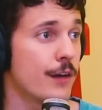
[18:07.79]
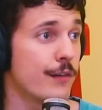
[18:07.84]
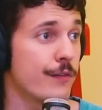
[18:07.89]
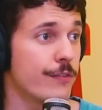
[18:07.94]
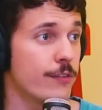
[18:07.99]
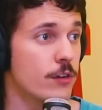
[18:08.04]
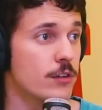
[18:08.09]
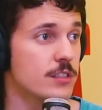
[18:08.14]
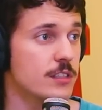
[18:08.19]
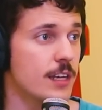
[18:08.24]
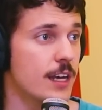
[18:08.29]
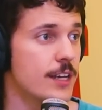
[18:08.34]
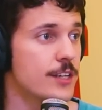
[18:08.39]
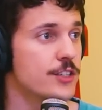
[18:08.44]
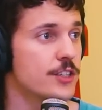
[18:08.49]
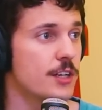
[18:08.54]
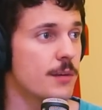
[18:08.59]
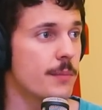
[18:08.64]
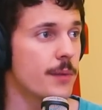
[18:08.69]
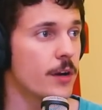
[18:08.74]
first
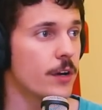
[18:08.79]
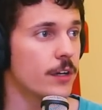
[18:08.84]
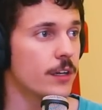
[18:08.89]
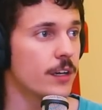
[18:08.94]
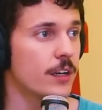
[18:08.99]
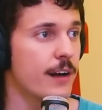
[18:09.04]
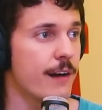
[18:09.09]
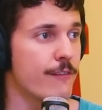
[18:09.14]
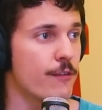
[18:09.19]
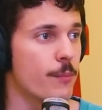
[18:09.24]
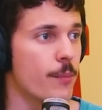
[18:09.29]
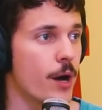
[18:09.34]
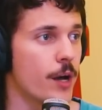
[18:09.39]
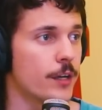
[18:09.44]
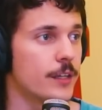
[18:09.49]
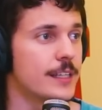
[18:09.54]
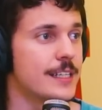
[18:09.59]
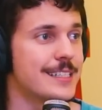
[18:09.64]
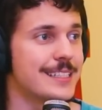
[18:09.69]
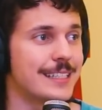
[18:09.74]
Asian American cover
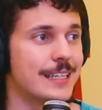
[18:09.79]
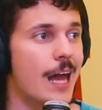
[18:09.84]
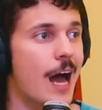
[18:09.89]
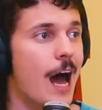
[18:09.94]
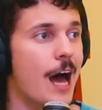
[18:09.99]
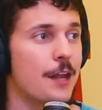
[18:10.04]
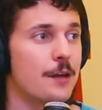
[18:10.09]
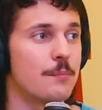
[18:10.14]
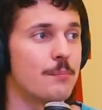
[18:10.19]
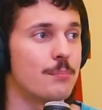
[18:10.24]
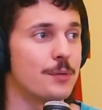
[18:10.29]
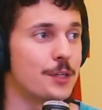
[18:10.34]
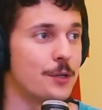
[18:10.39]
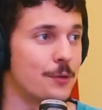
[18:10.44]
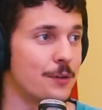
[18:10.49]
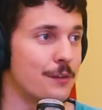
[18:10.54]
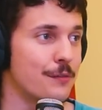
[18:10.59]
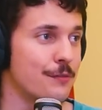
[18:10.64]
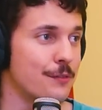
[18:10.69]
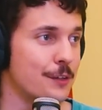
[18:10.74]
model is not
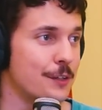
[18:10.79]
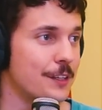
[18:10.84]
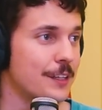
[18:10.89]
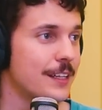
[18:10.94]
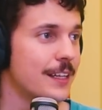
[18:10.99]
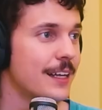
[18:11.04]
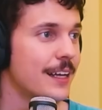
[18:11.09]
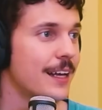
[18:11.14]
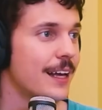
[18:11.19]
beautiful.